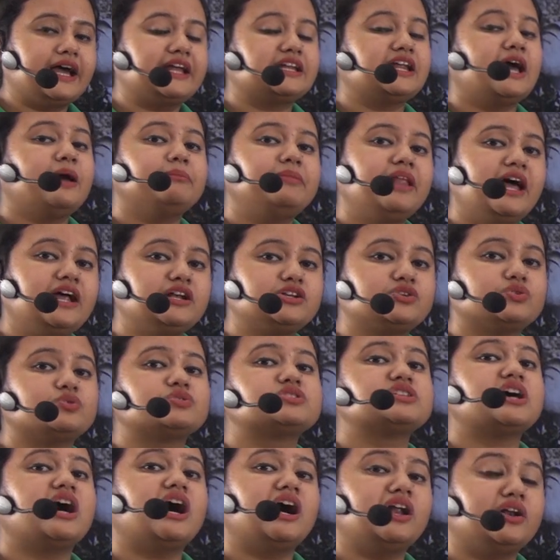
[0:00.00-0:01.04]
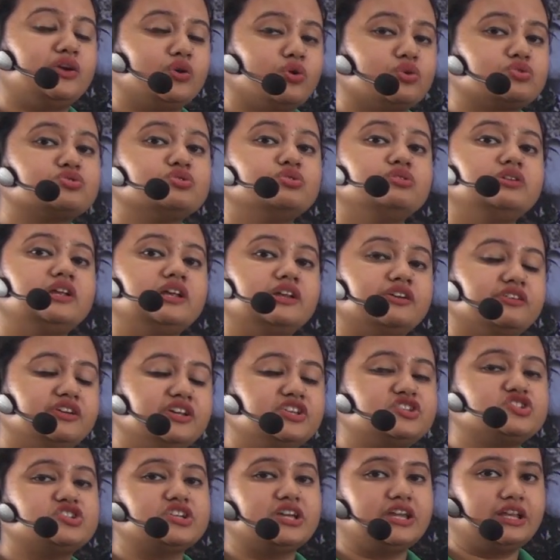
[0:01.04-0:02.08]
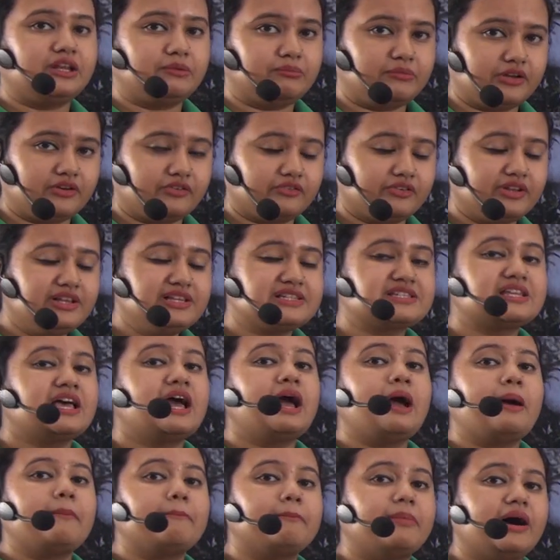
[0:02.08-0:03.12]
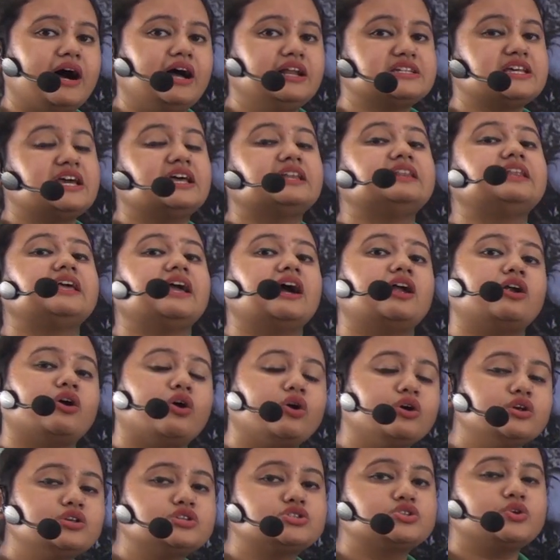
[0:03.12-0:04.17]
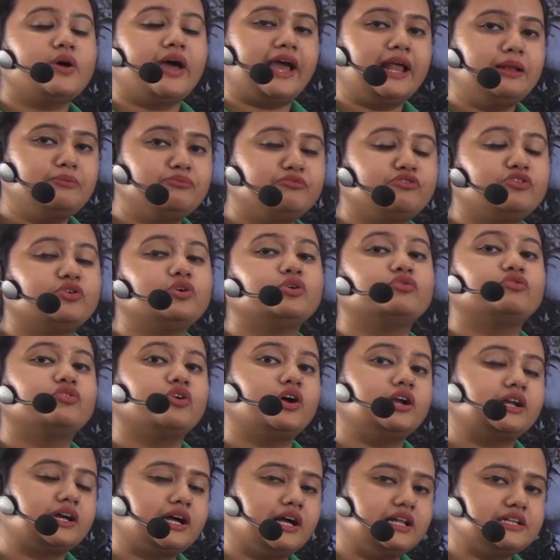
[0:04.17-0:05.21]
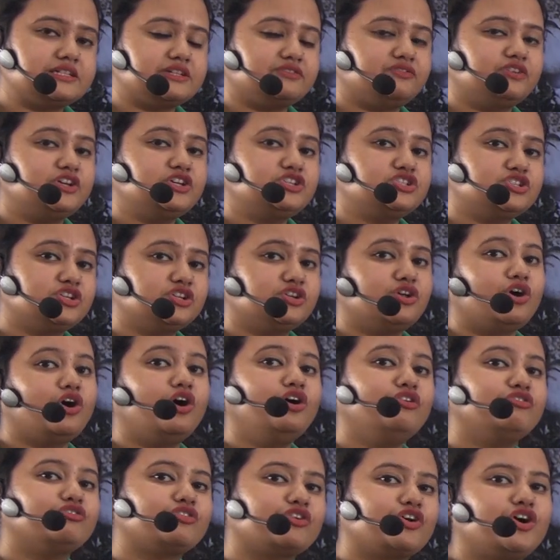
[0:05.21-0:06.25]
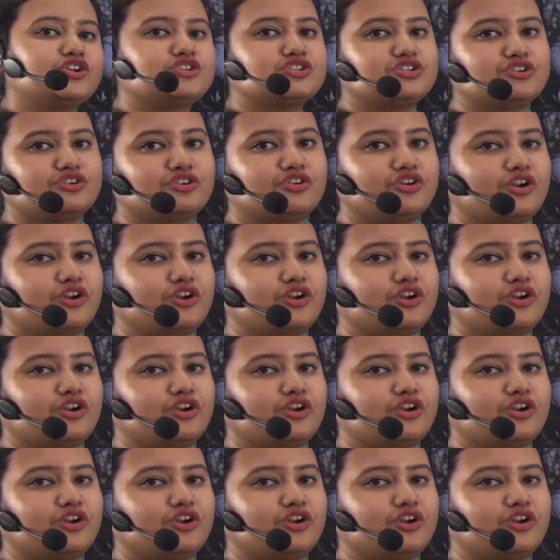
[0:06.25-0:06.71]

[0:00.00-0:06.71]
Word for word: that plateaus are not only rich in minerals but they are also helpful for cultivation of cotton